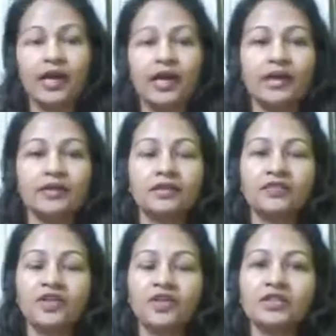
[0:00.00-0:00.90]
And the
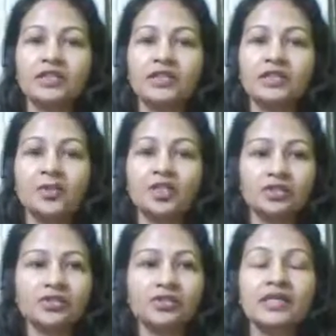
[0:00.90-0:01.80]
facial
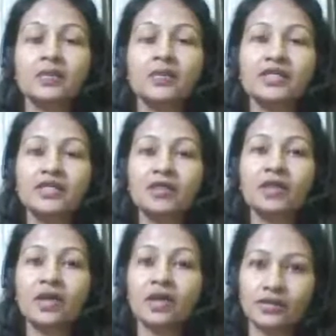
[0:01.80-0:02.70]
expressions that we see
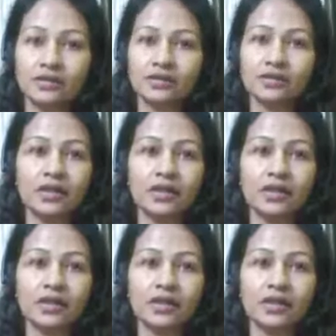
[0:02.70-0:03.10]
on others